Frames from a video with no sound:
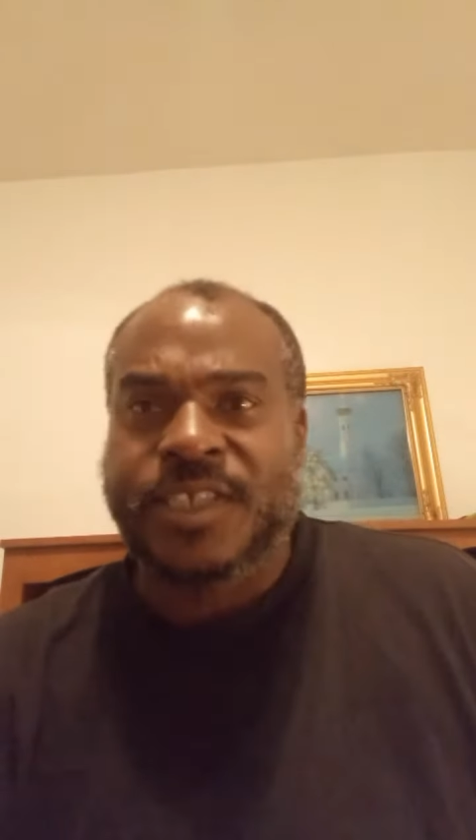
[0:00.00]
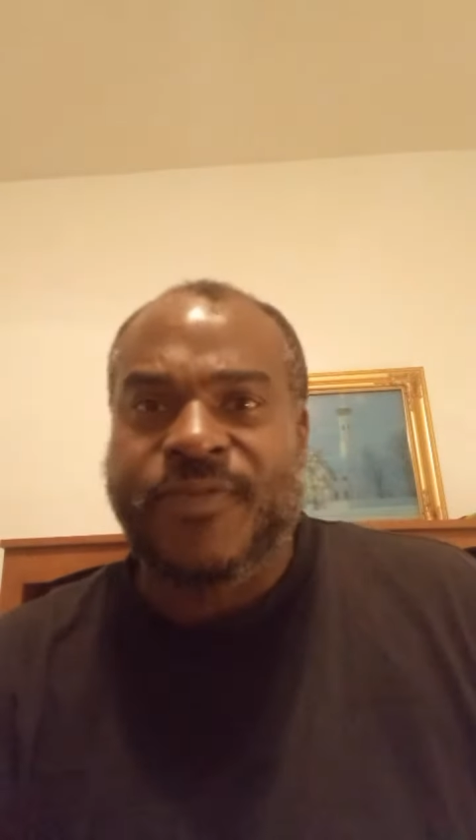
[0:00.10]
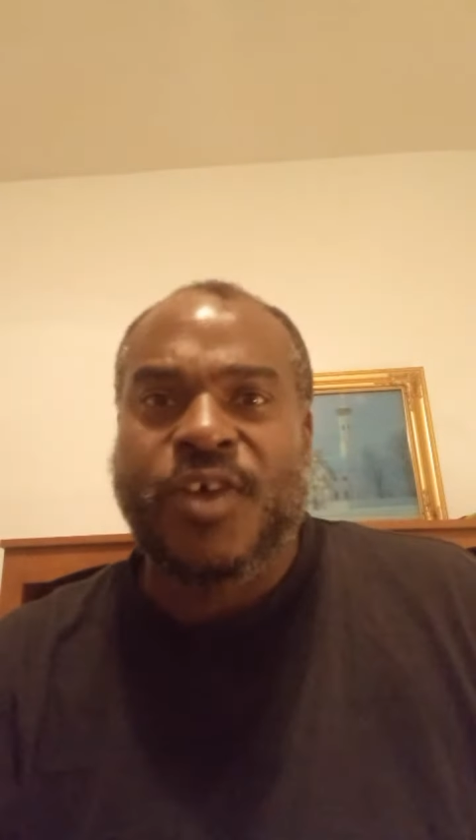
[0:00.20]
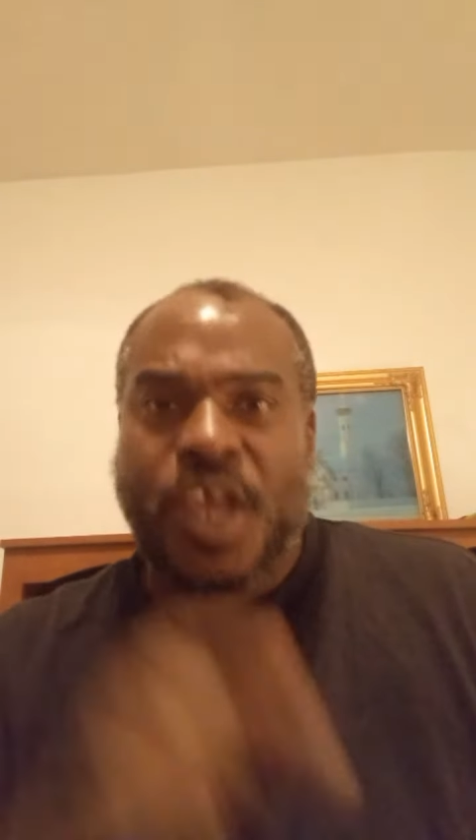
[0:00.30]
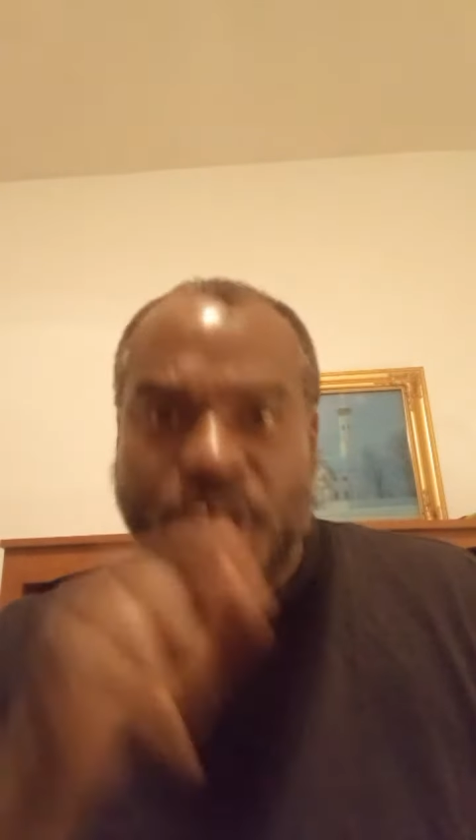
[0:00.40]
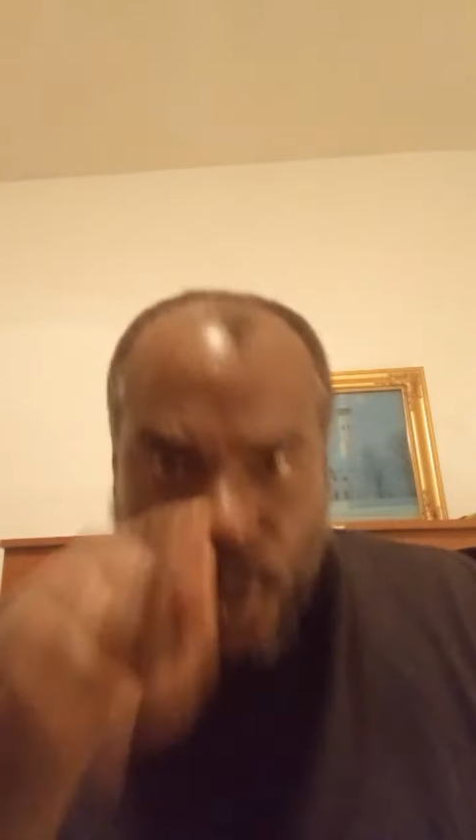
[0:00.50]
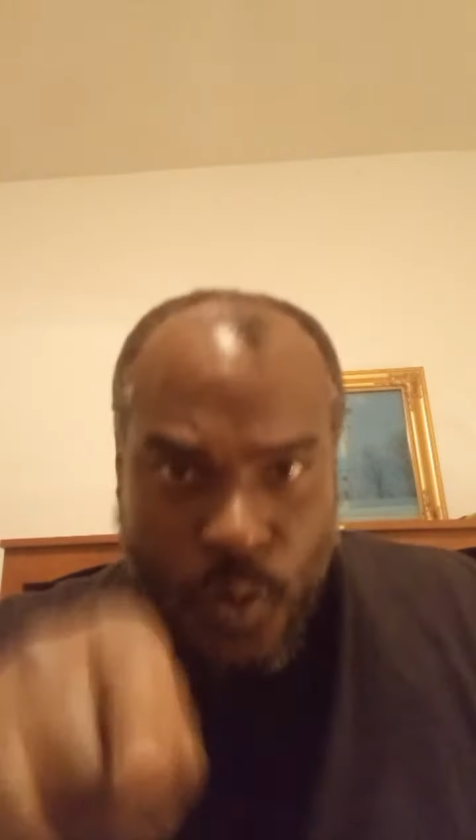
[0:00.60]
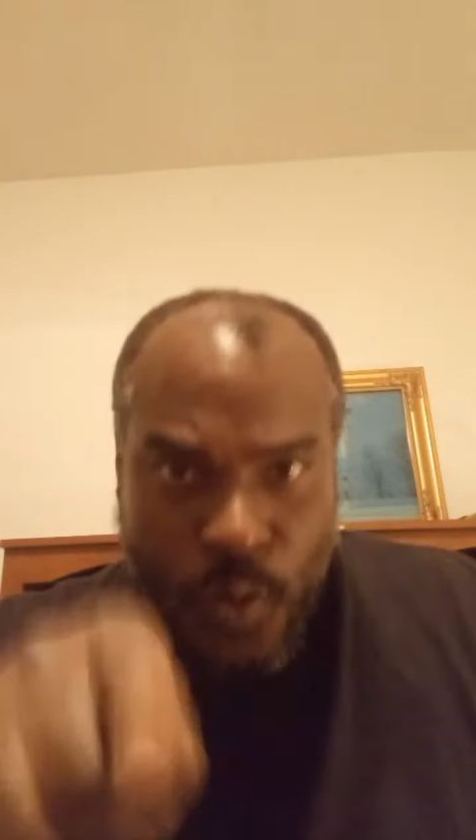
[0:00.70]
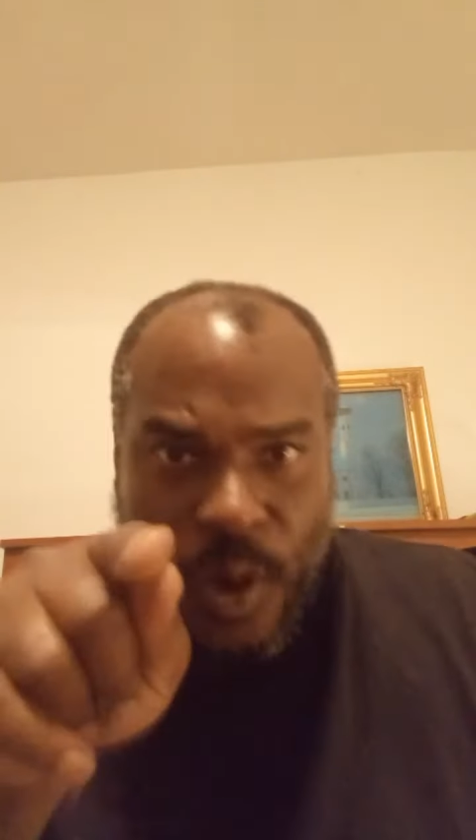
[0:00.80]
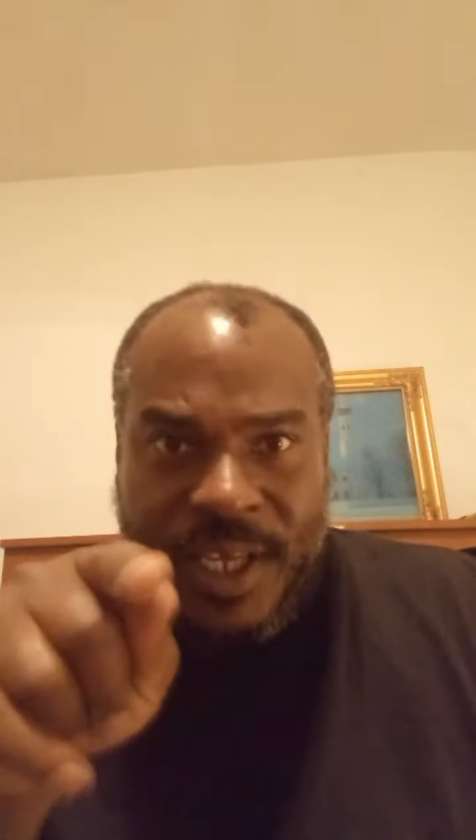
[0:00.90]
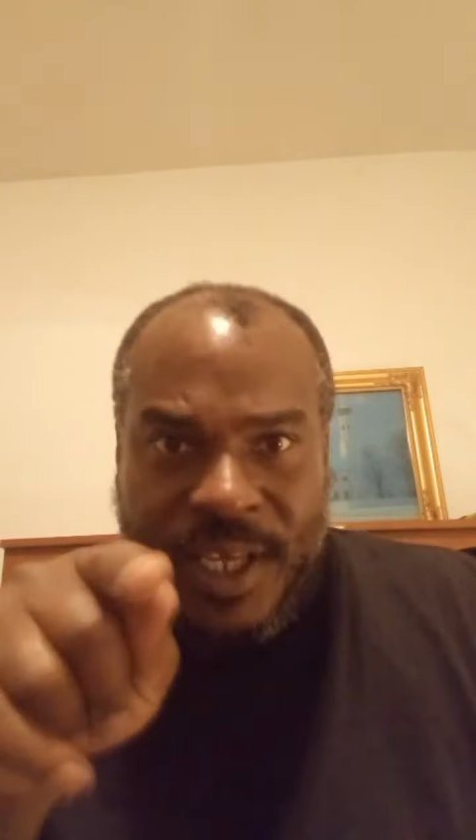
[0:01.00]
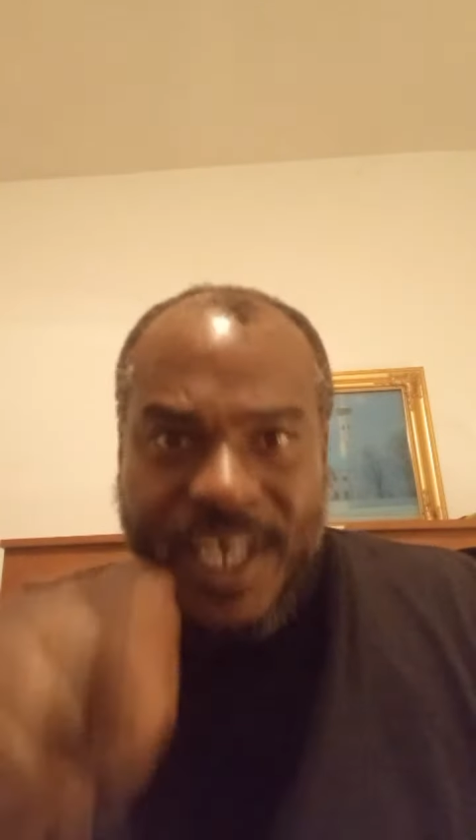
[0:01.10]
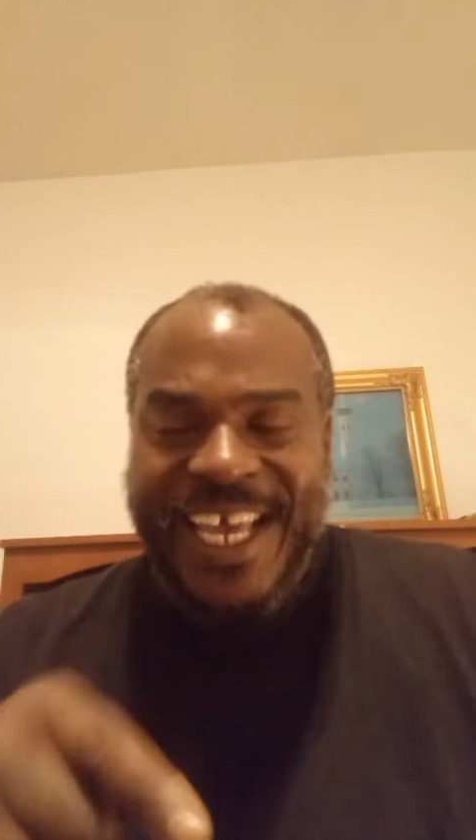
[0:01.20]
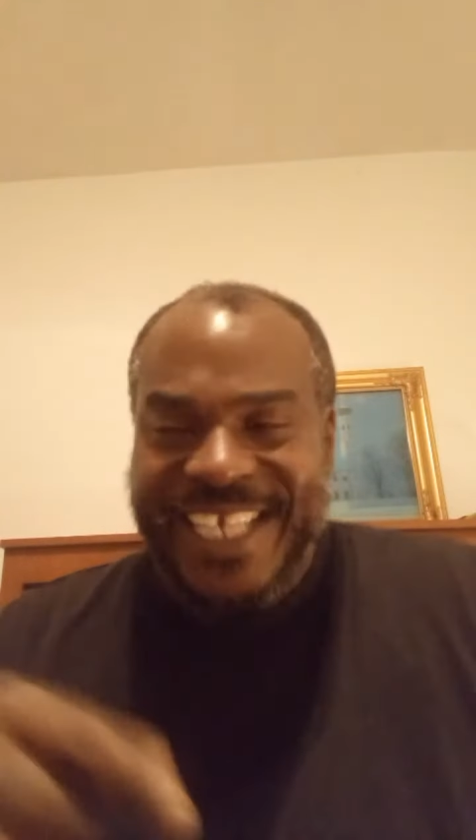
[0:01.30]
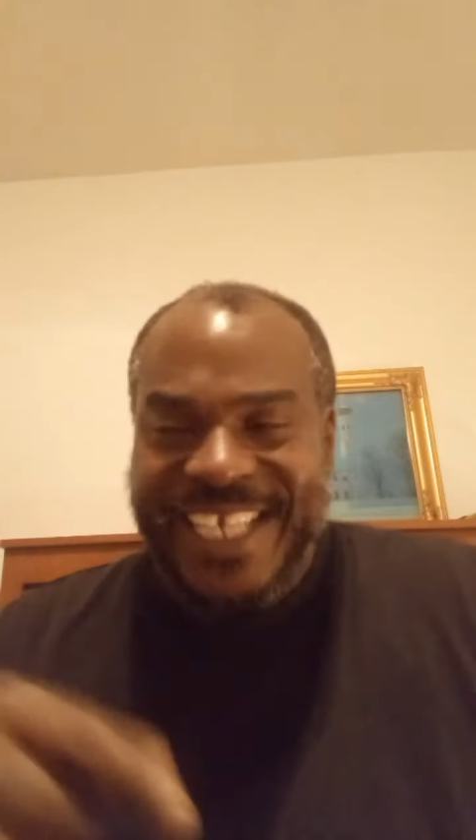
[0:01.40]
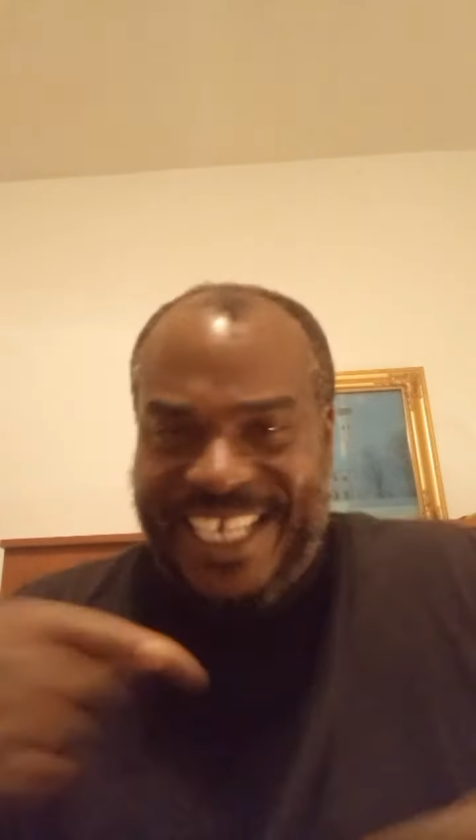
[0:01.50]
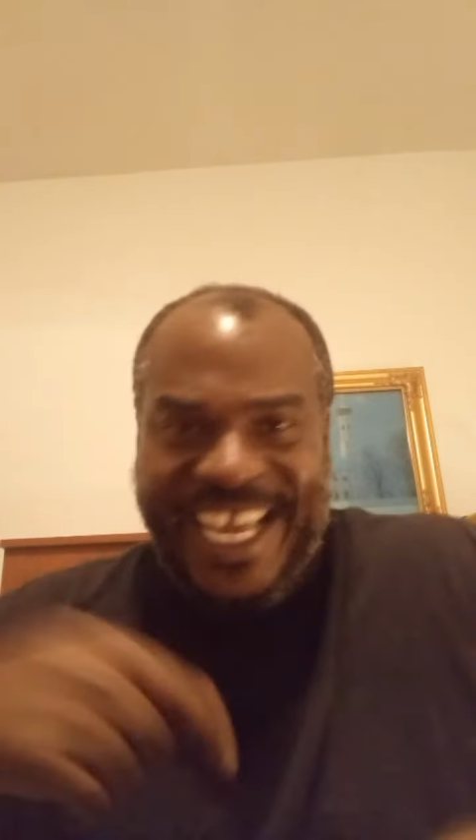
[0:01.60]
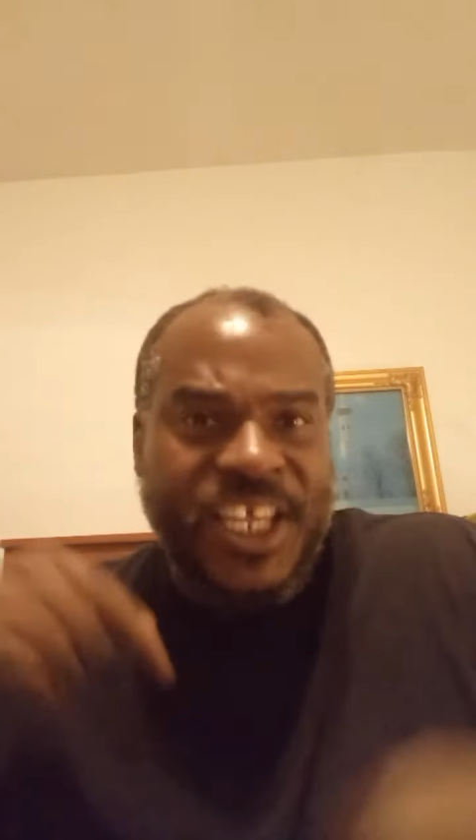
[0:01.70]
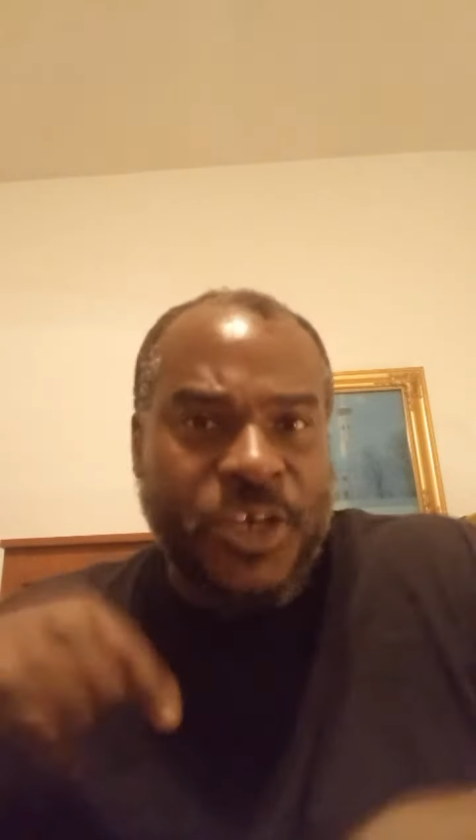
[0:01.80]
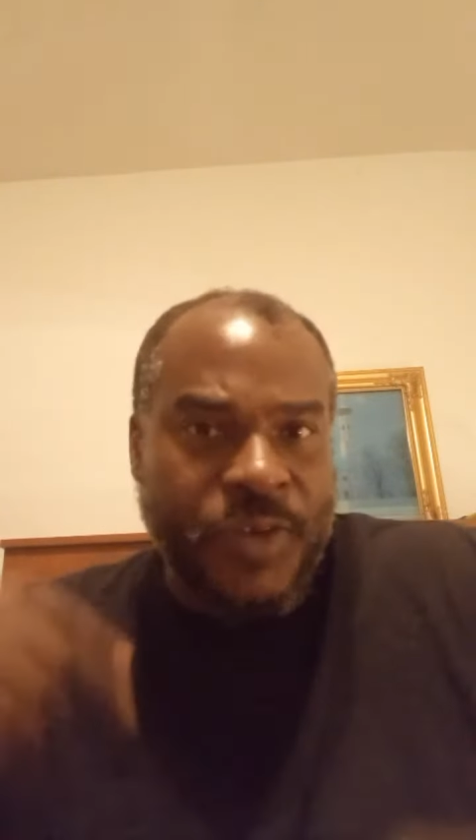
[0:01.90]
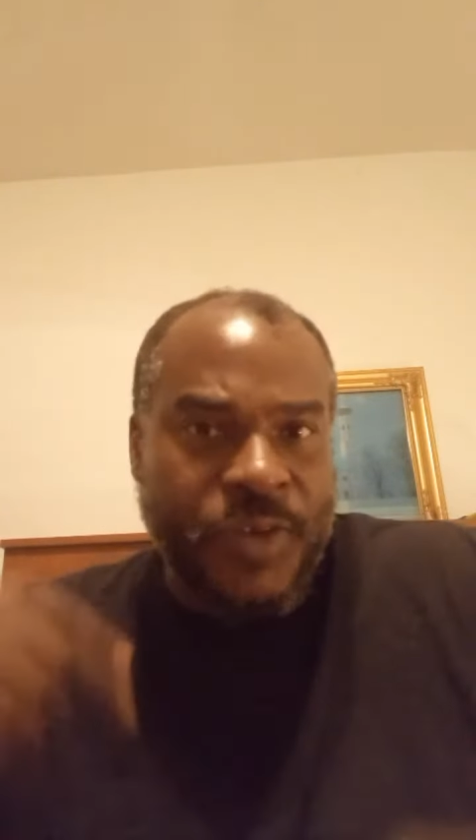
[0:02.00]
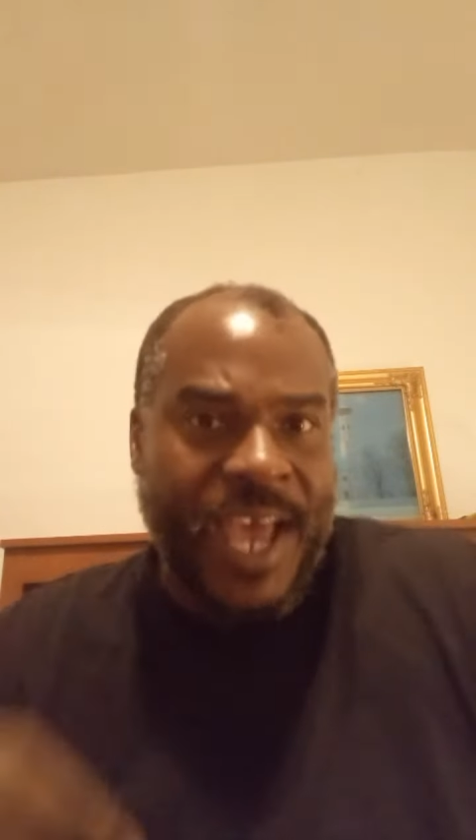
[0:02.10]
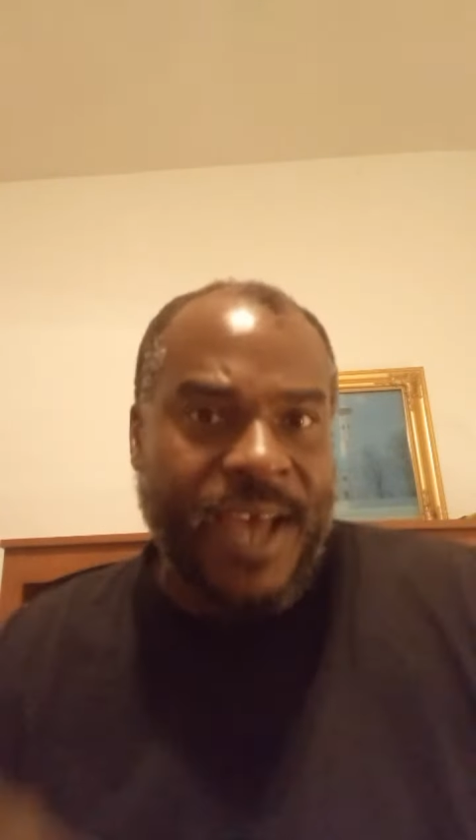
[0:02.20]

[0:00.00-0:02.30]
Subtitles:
you. It's in you now.